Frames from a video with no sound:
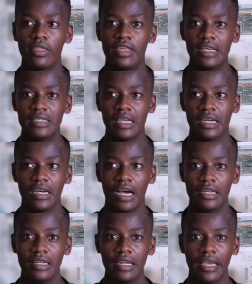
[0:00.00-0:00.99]
things are
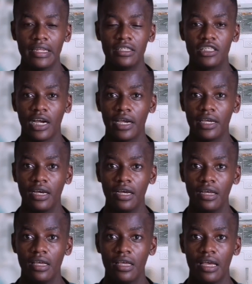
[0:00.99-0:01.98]
done in
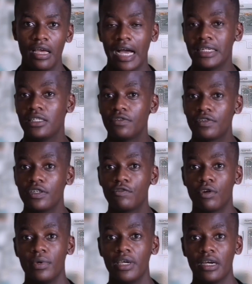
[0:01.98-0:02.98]
China are different
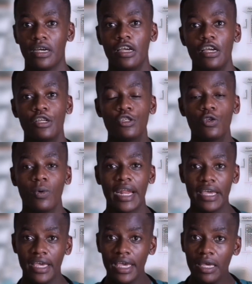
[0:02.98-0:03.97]
from here. So when
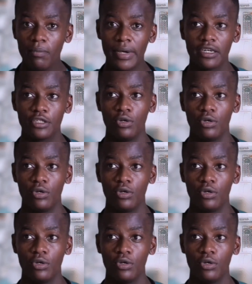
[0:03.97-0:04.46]
I came back